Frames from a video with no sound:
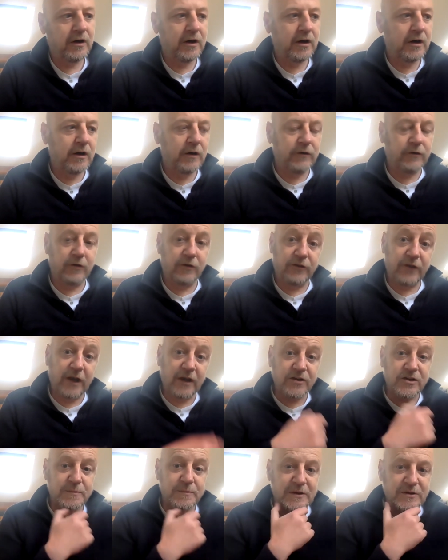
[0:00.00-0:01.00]
So the
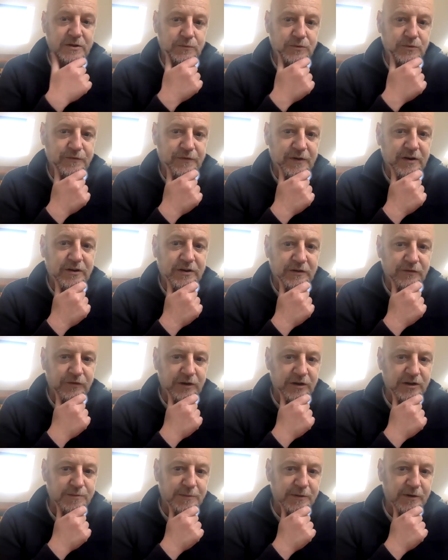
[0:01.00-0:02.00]
second semester was a very
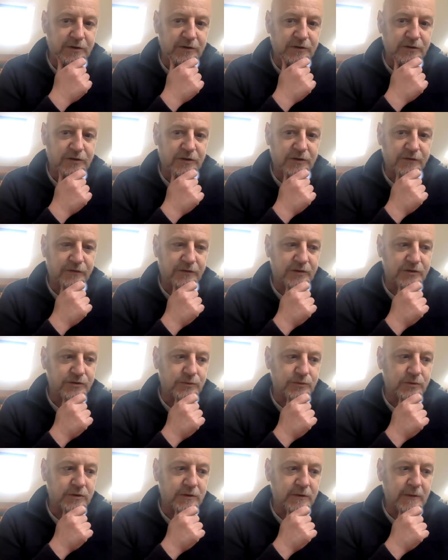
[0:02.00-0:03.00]
different experience to the
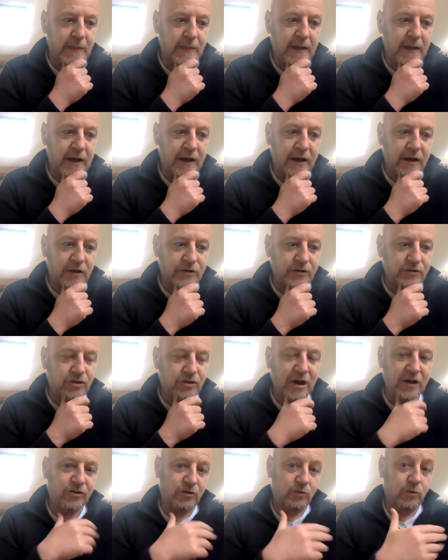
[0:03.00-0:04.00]
first one, and I also
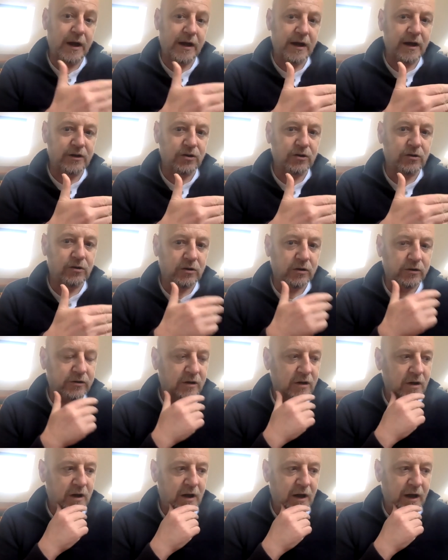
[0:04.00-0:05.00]
changed the way I taught.
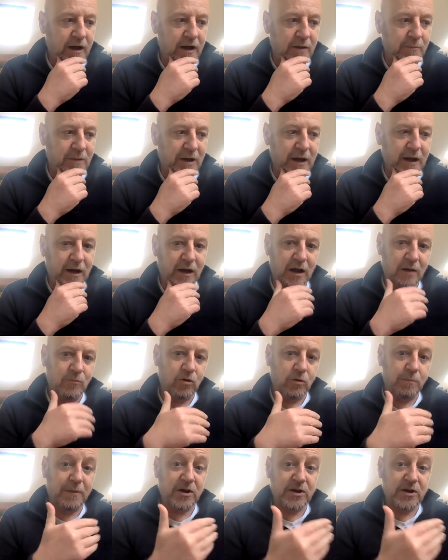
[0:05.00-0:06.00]
Um, I had a lot
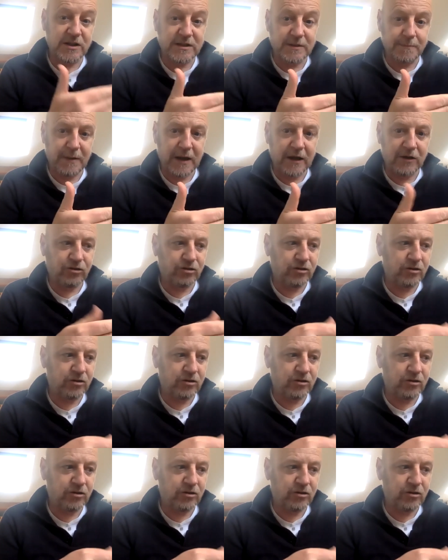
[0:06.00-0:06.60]
more participation.